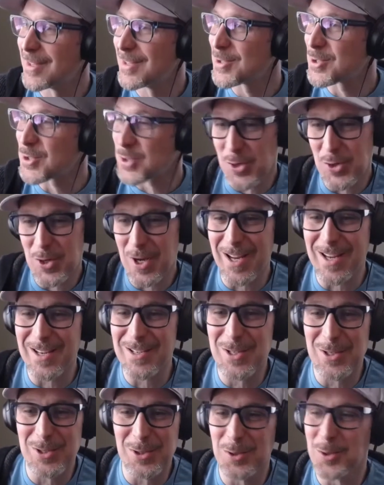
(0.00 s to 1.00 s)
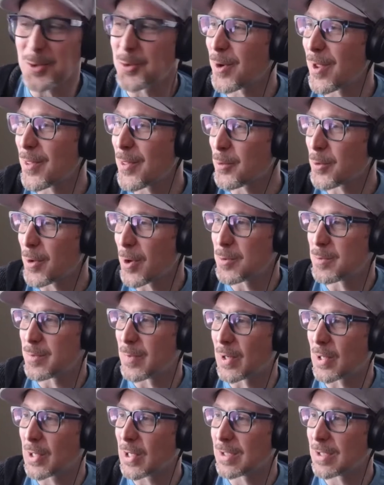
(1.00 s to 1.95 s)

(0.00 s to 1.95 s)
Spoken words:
so you can continue to run the road book,